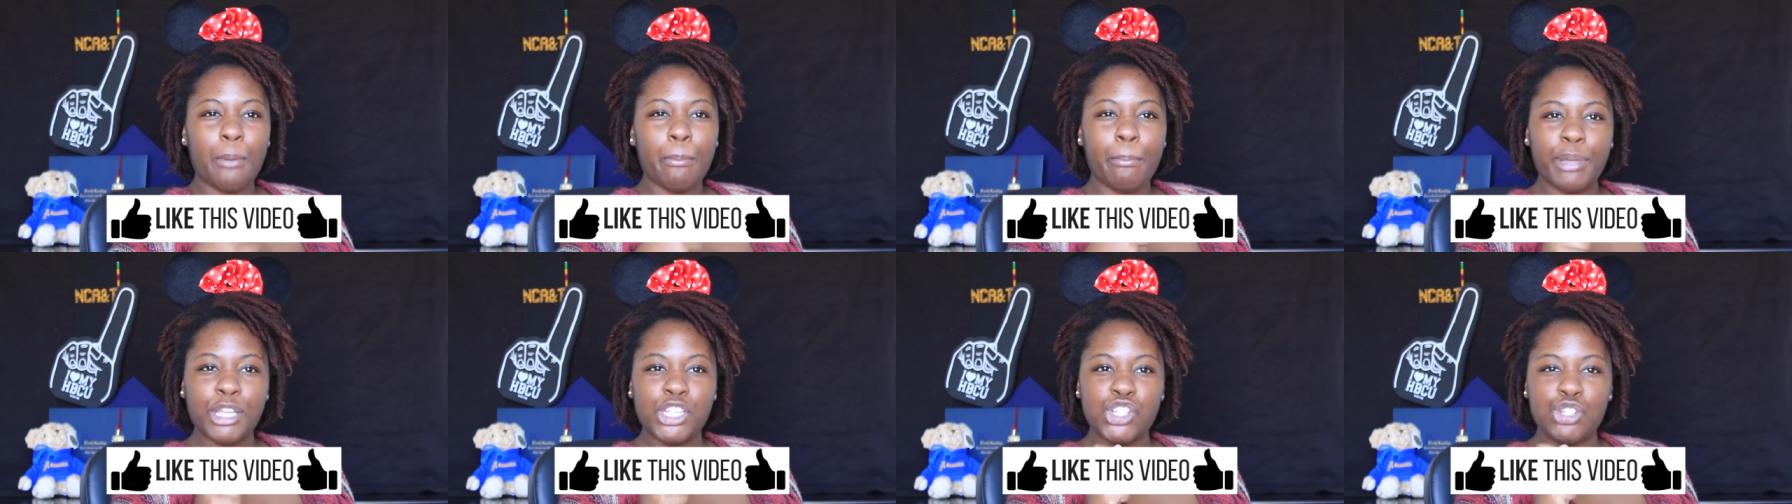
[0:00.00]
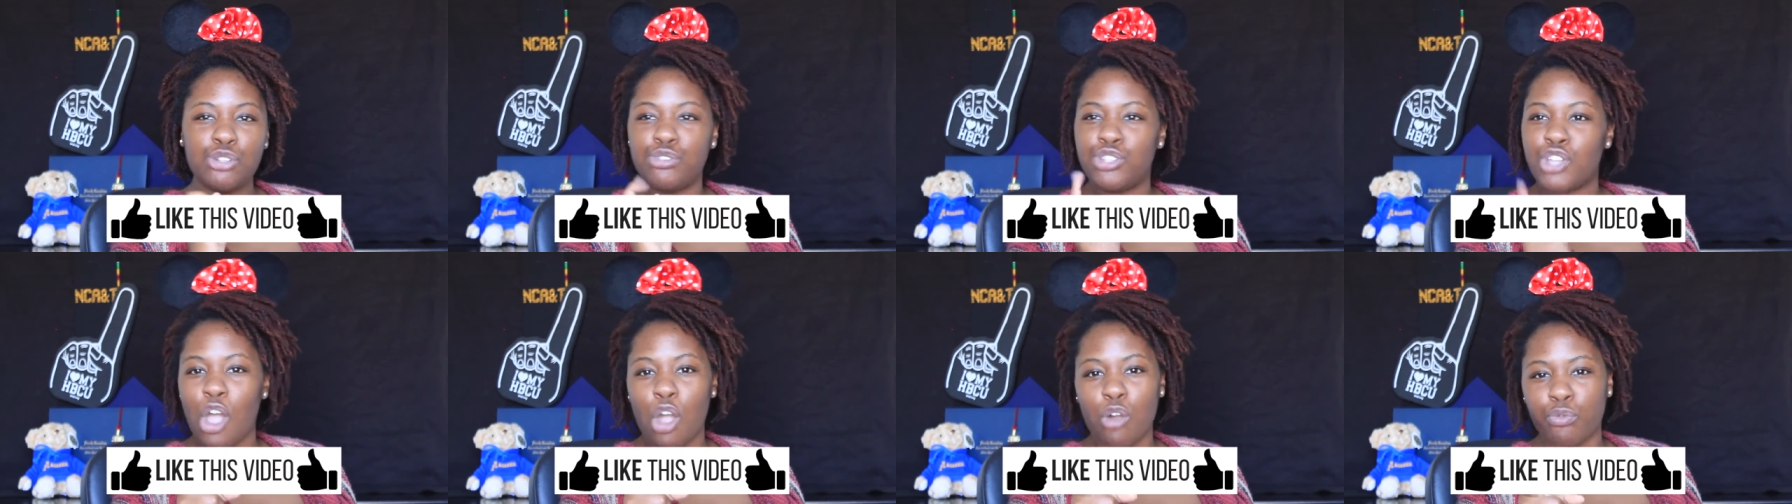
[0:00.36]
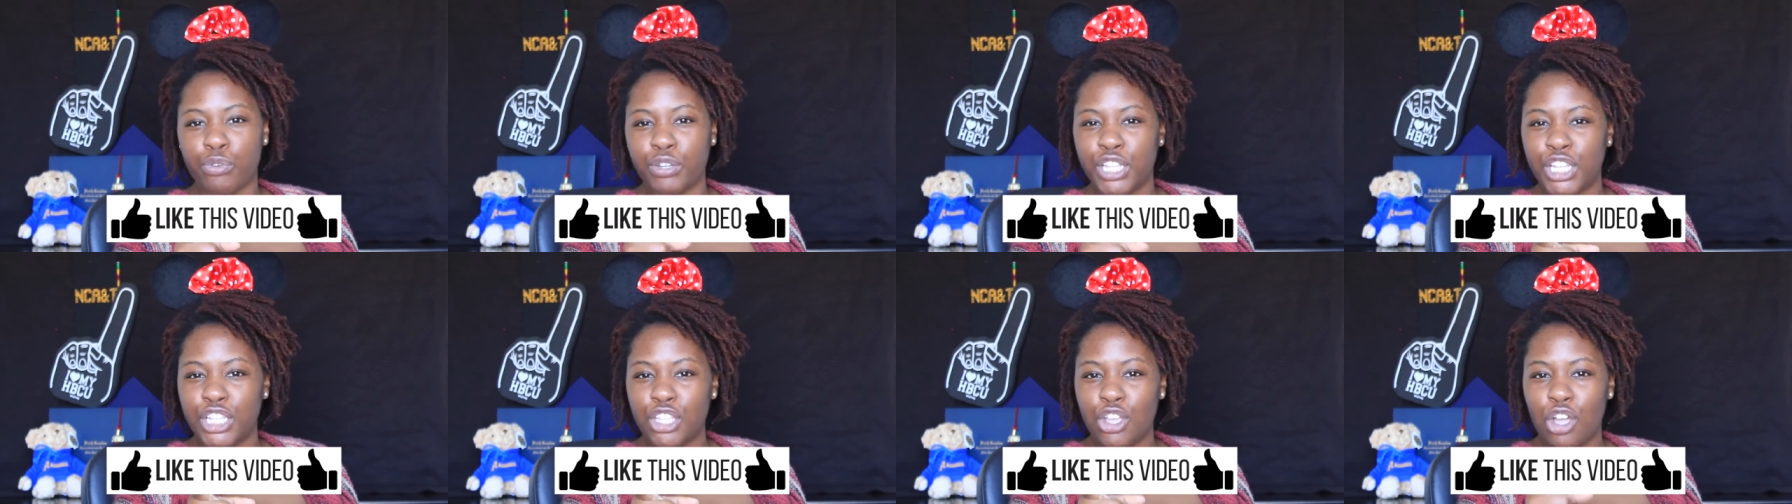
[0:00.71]
but you don't
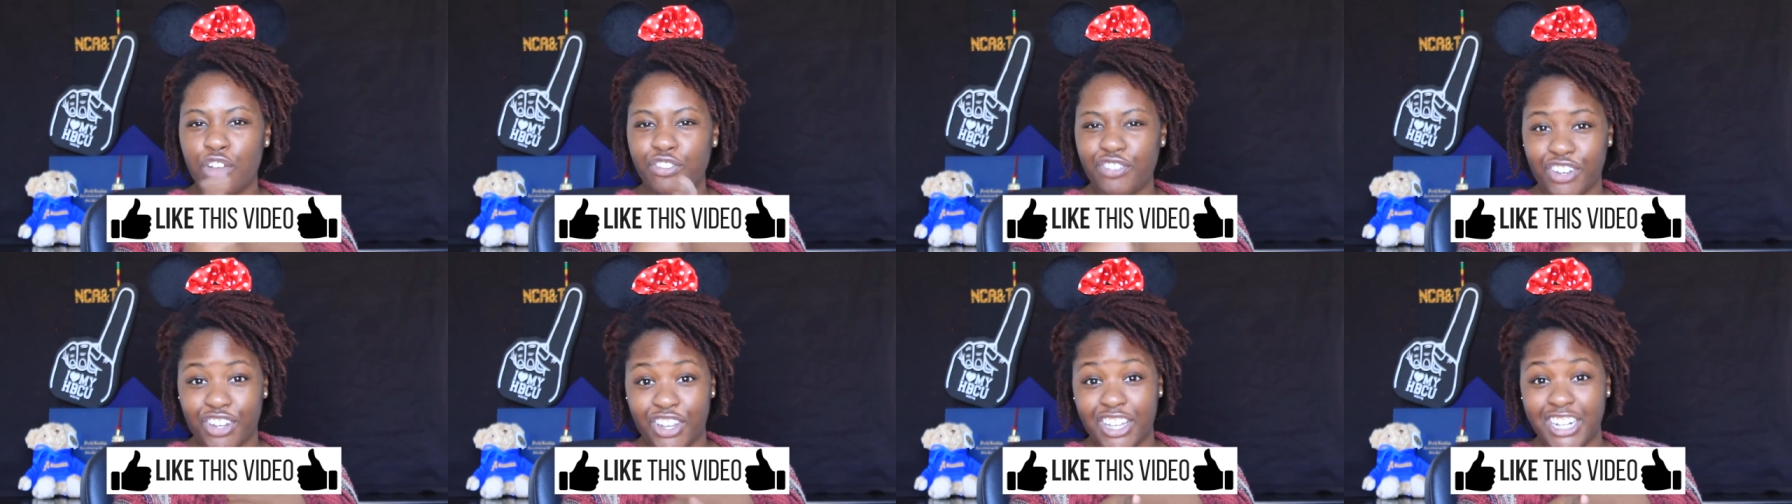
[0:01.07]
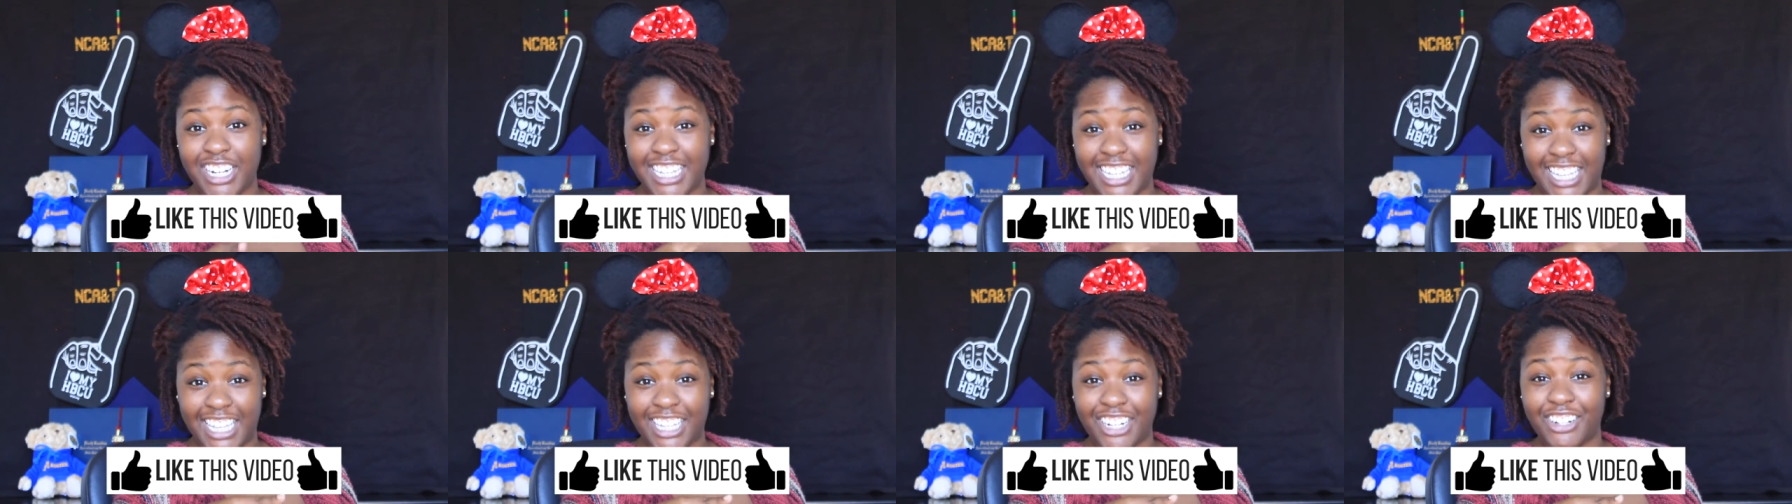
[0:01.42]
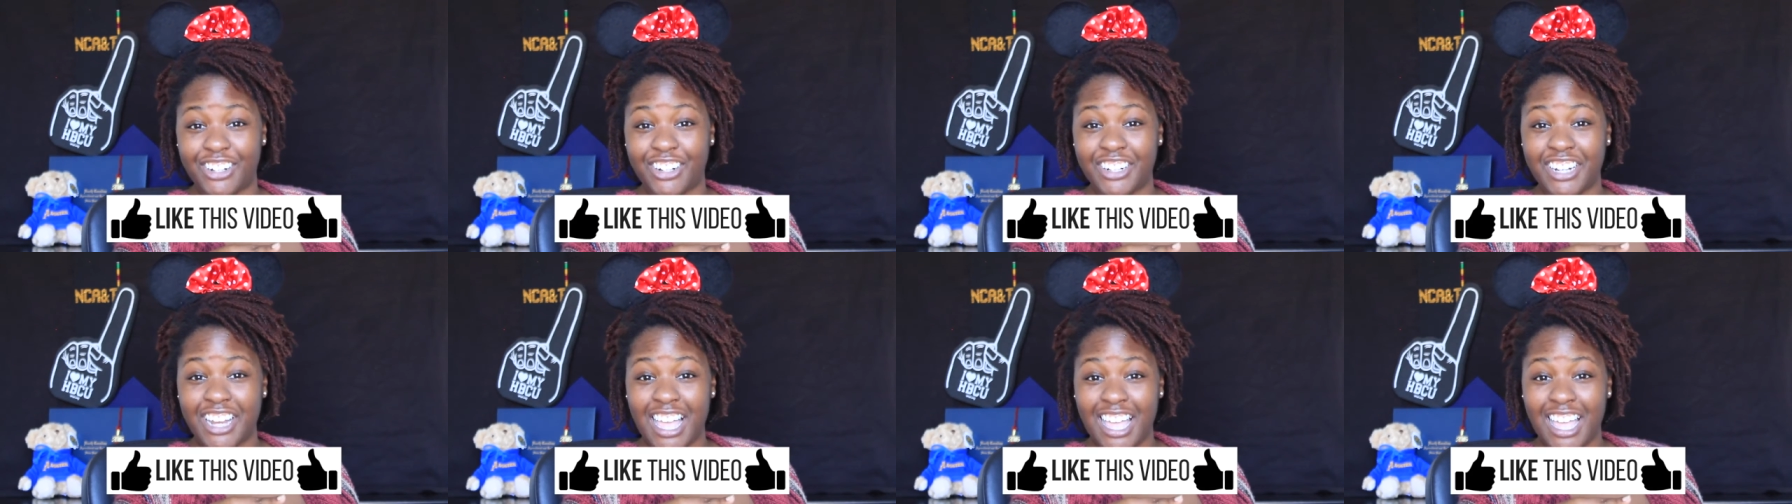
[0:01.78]
really know if you're going to get it or